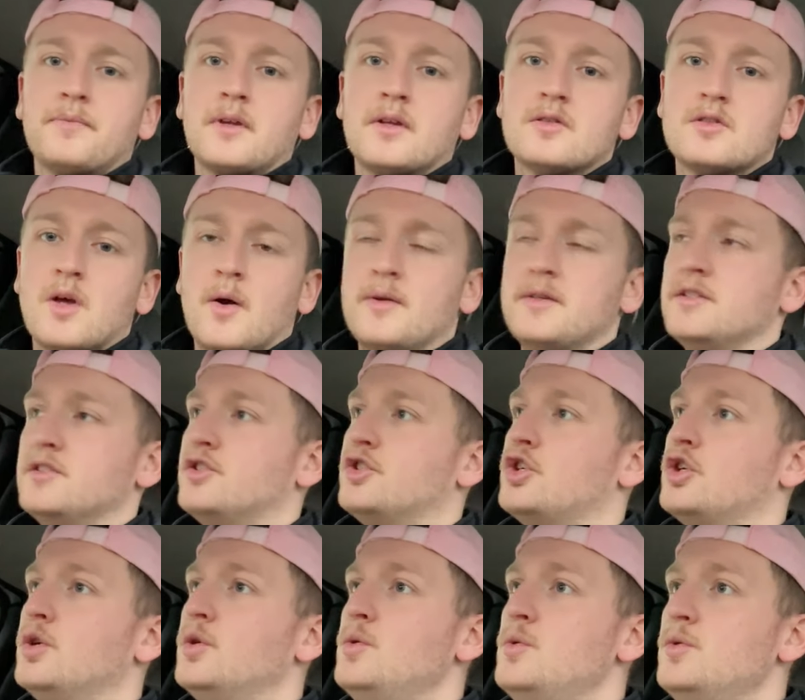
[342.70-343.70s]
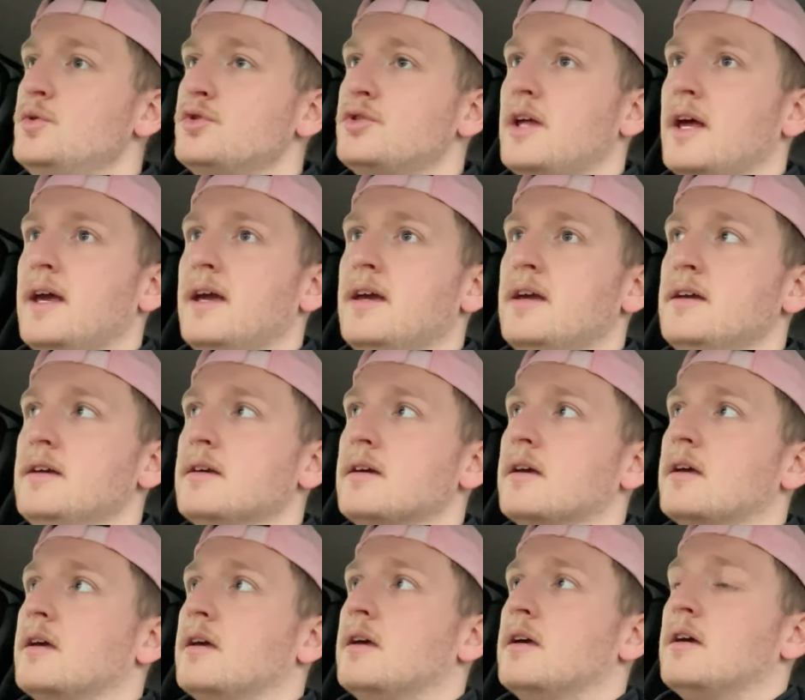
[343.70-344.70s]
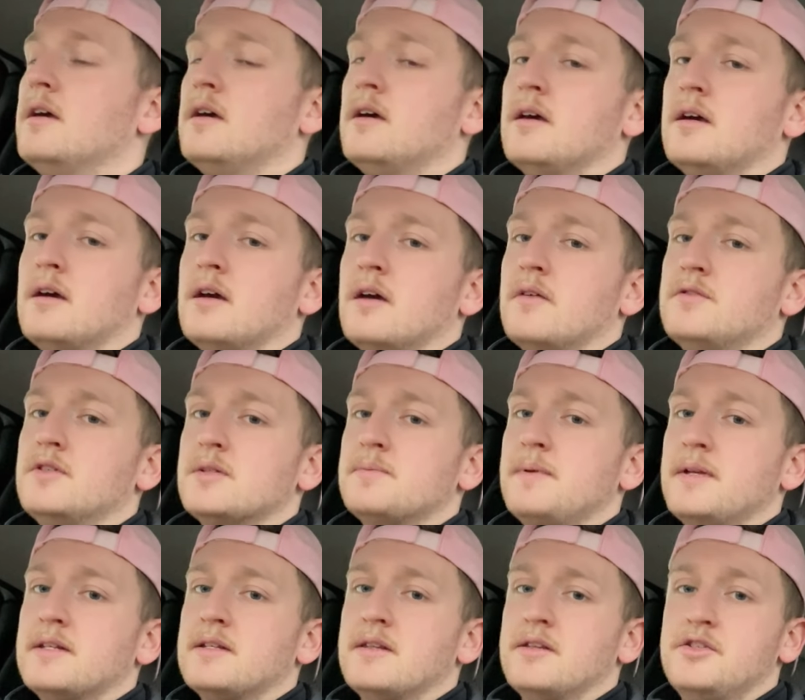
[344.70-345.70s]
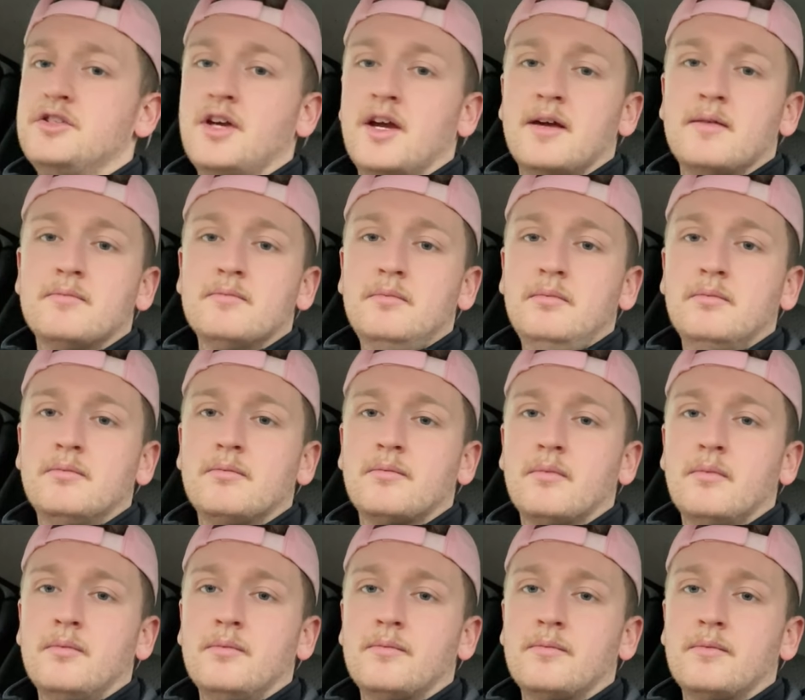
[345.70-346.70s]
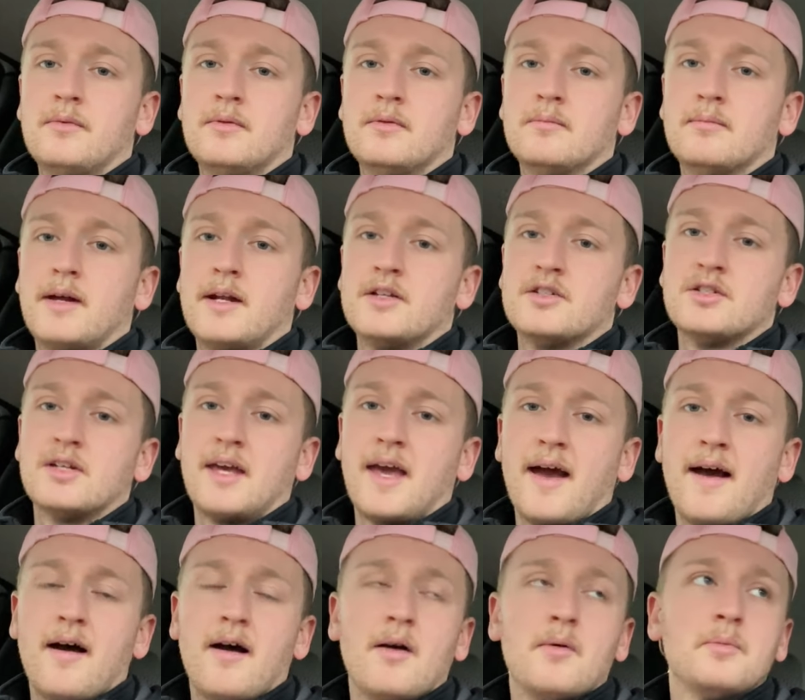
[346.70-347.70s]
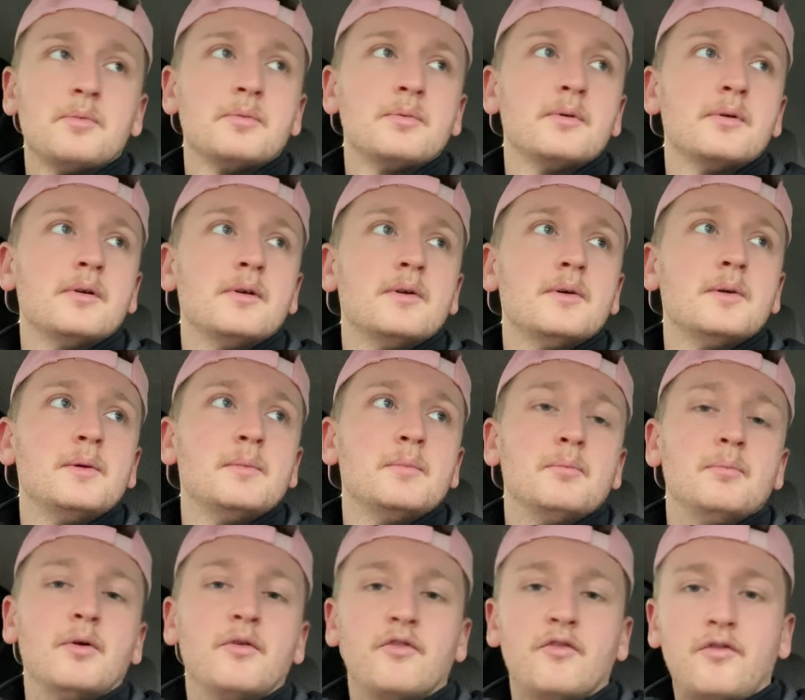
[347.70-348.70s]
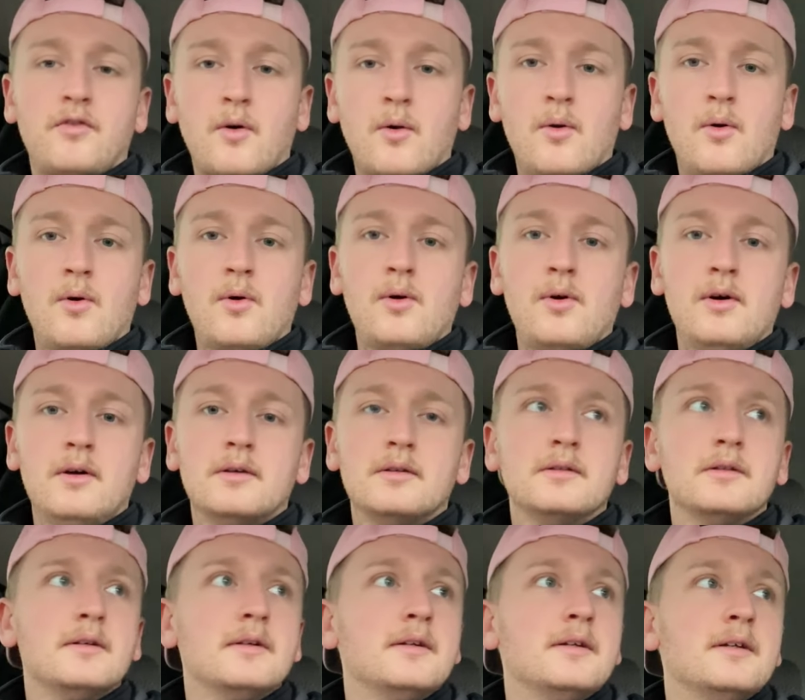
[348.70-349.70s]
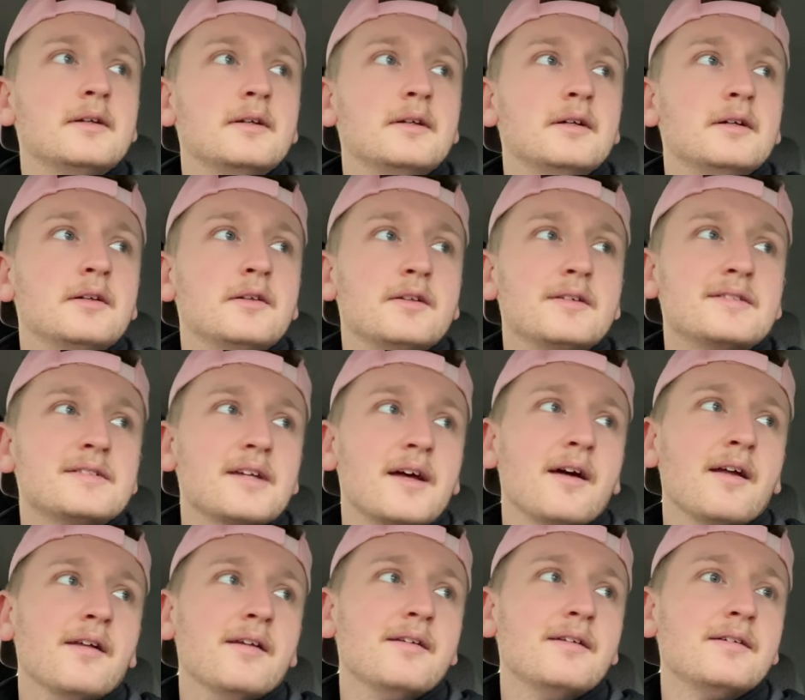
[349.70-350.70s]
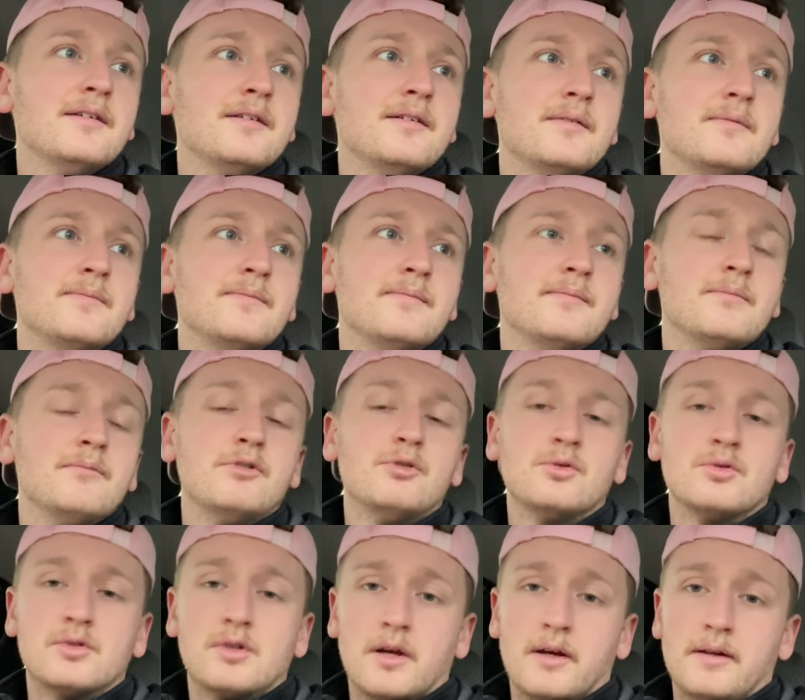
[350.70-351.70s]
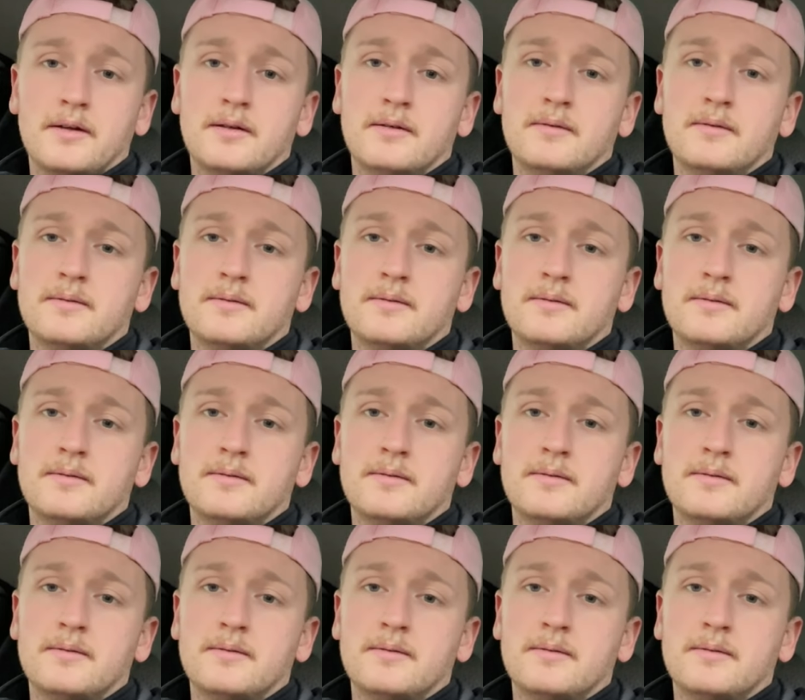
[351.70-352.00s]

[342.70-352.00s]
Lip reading: So it is Tuesday. I've just been to the gym. Managed to get up before the sun, which was good.